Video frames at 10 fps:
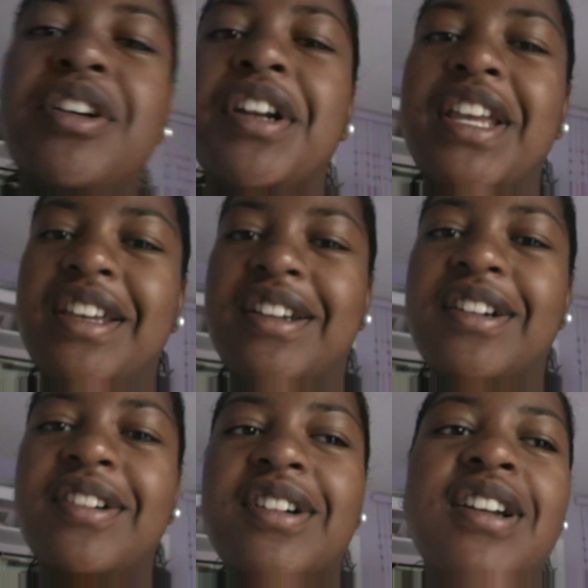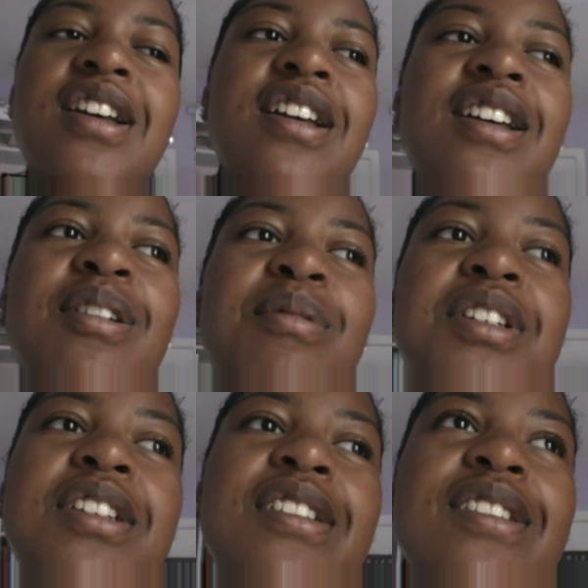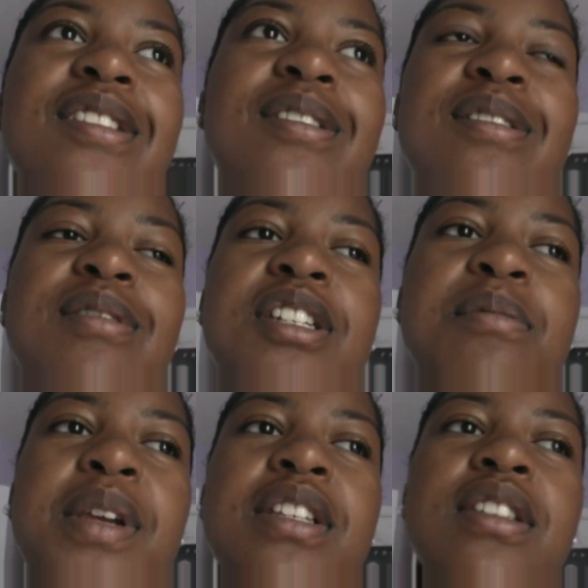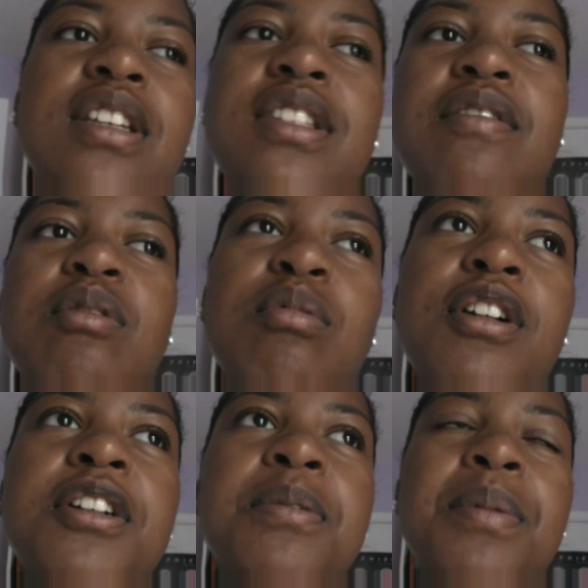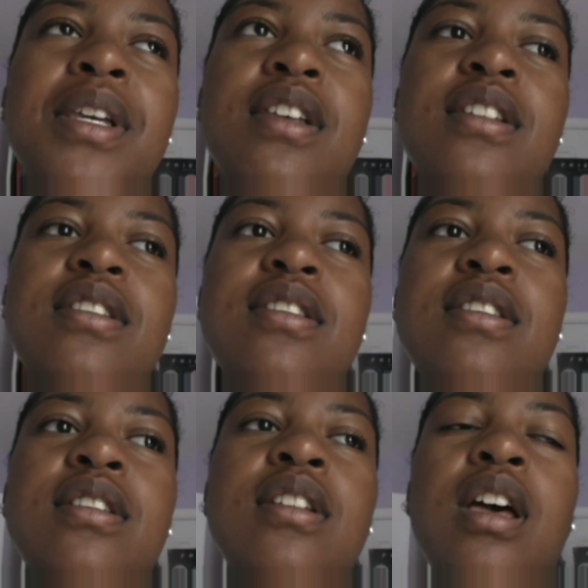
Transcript: aren't here, which is, it just makes things even worse because